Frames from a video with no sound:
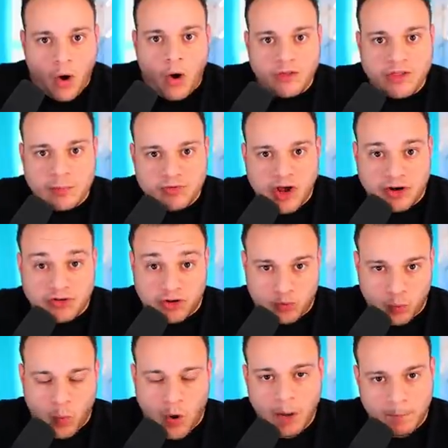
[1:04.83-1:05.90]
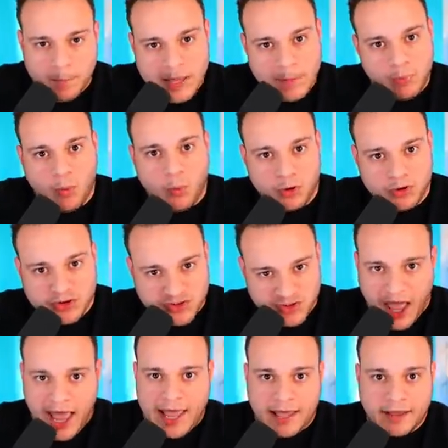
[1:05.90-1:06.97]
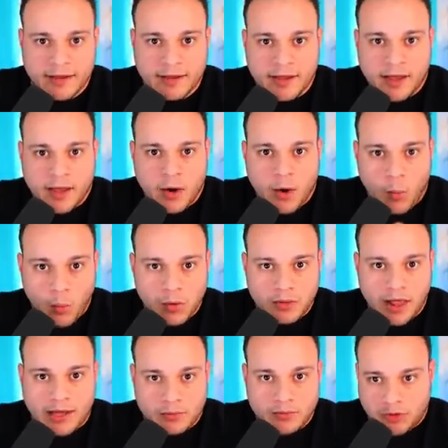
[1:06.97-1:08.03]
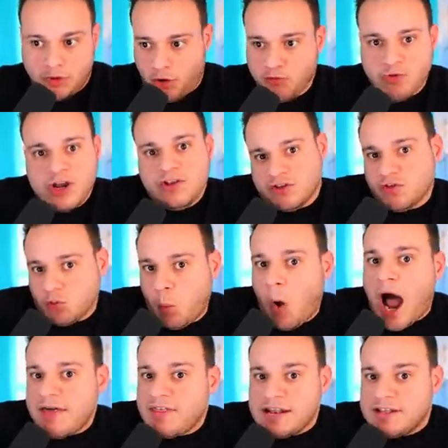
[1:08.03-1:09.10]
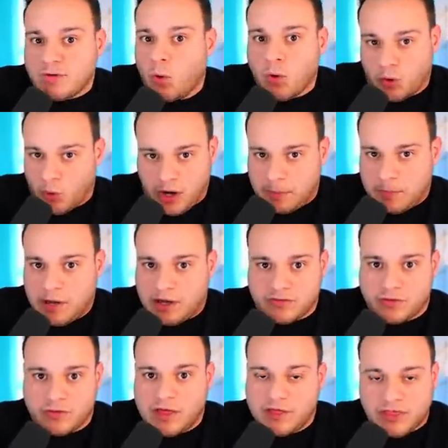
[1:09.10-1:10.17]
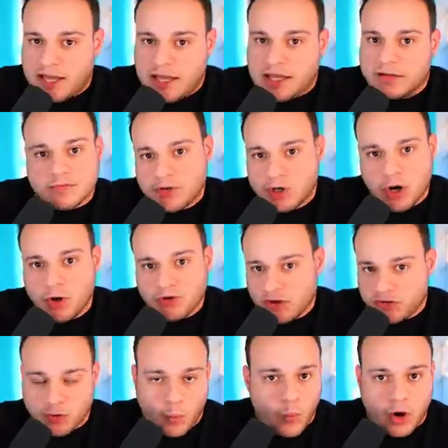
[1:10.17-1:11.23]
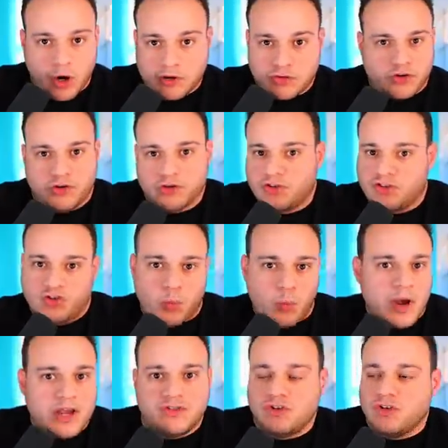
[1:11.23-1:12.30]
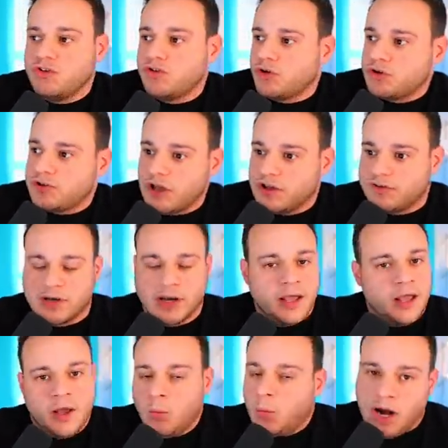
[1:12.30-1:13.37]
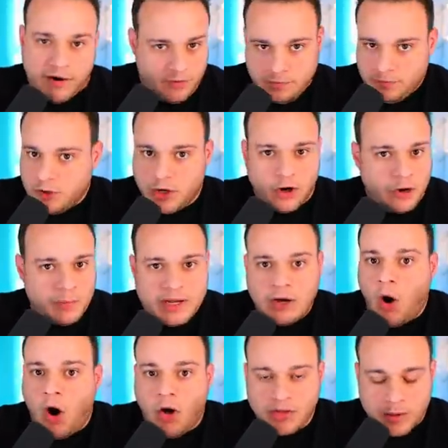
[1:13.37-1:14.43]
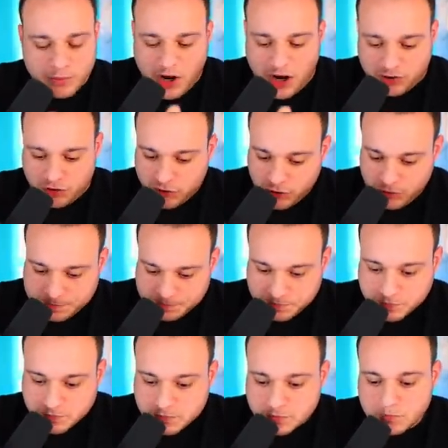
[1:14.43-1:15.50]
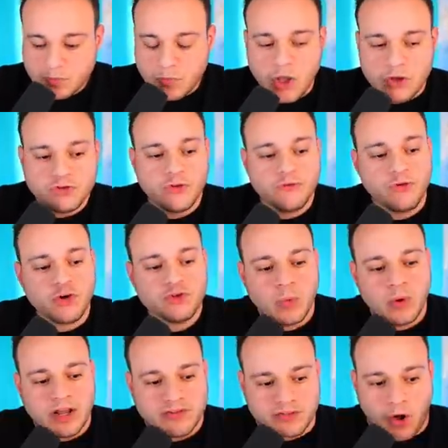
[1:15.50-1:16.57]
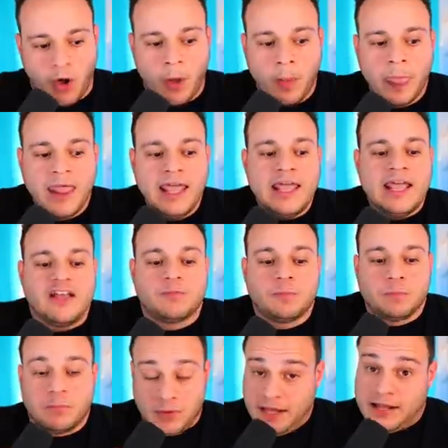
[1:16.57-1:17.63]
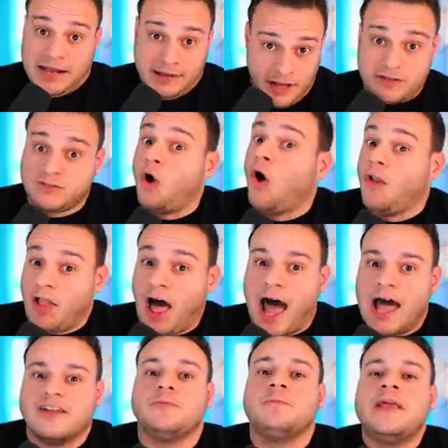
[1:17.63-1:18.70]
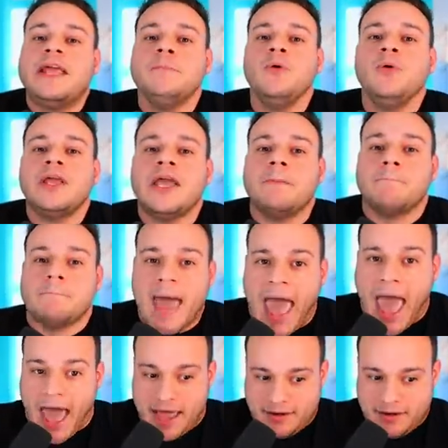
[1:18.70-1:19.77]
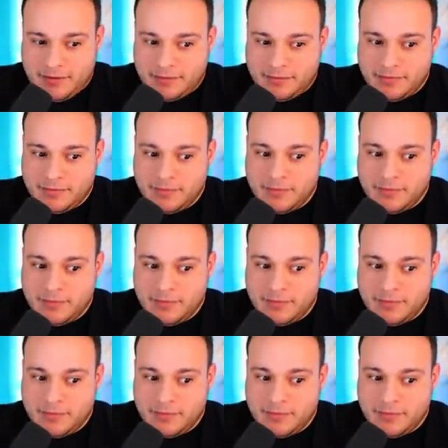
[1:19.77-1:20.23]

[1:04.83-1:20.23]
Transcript: out all the objections, what people were saying like there are reasons why they don't quick mix or they think it you know doesn't work in certain situations or it doesn't whatever you know what i mean all the objections so the first one i saw is and i saw a lot is people get mad